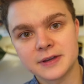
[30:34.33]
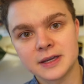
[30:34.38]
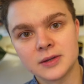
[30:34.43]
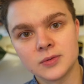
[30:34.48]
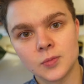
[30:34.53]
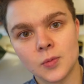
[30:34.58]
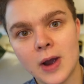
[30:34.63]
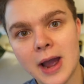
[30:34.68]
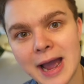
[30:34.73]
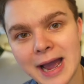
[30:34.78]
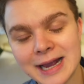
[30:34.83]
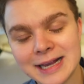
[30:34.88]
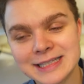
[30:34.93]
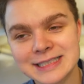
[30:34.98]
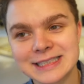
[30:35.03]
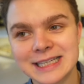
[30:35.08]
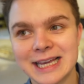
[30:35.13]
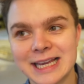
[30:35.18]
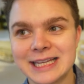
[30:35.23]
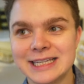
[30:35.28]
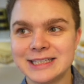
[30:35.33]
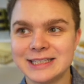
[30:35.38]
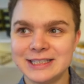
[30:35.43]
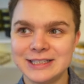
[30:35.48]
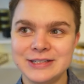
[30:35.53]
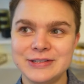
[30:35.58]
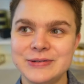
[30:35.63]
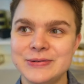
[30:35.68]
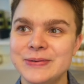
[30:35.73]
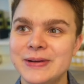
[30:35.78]
in wax and
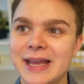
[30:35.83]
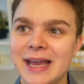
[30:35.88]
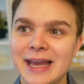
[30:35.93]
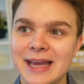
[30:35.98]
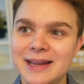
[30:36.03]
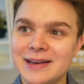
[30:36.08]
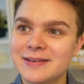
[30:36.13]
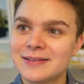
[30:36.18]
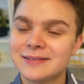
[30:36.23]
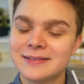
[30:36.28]
you get